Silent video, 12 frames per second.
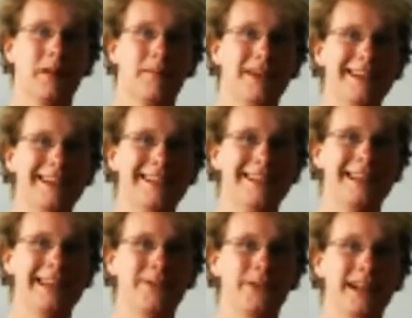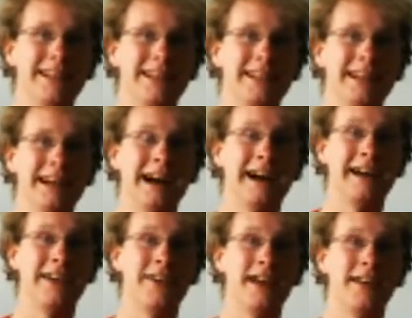because they can reach a, a,
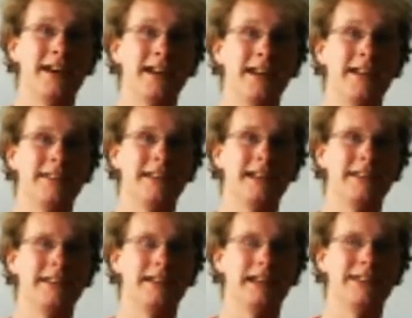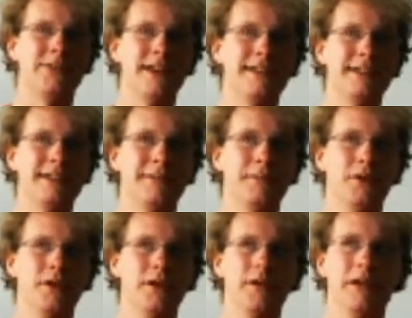higher end audience that's, let's face it,
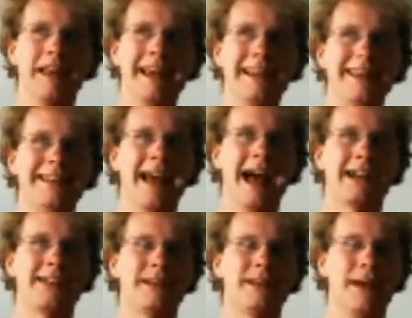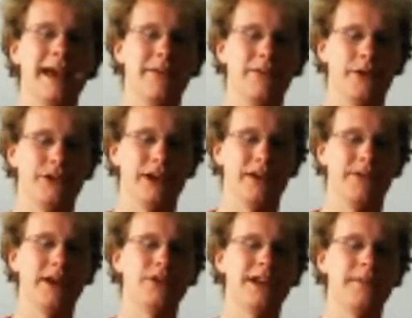more likely to actually pay for stuff.
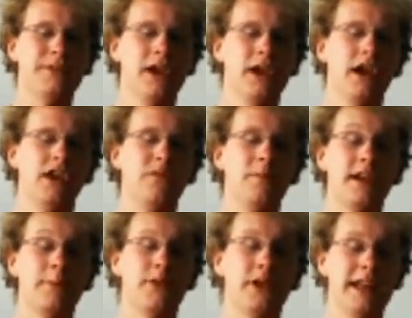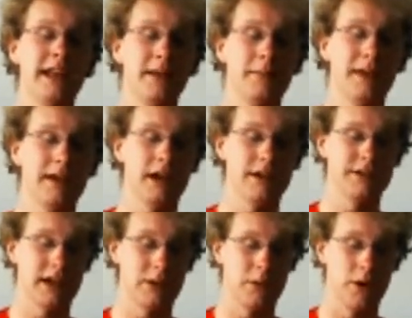Now, James, you've been complaining because
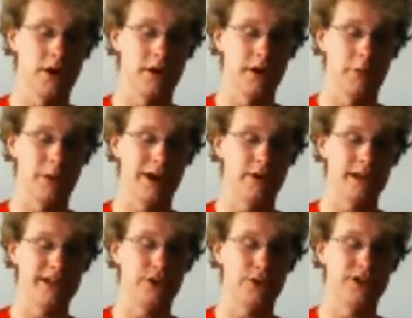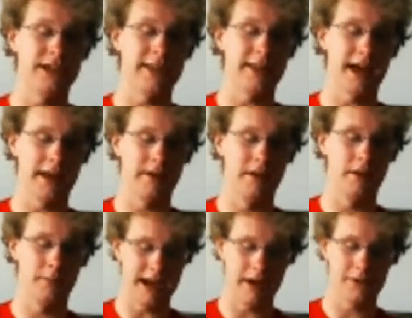uh, we're, we do not let you say that,
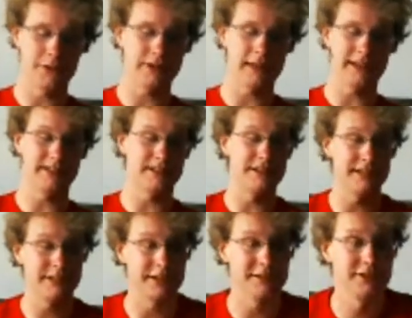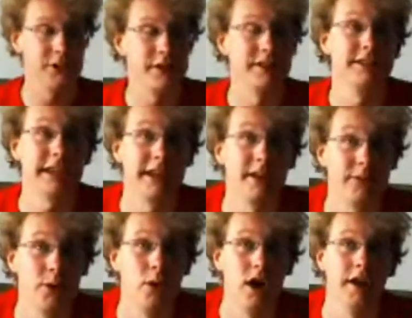but now there's like statistics, so you can say it if
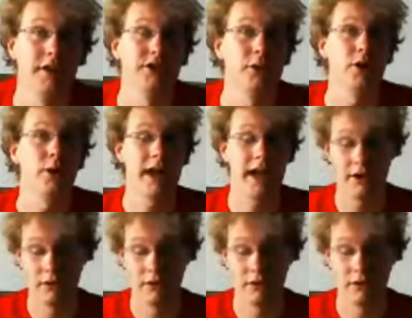you want. So go ahead.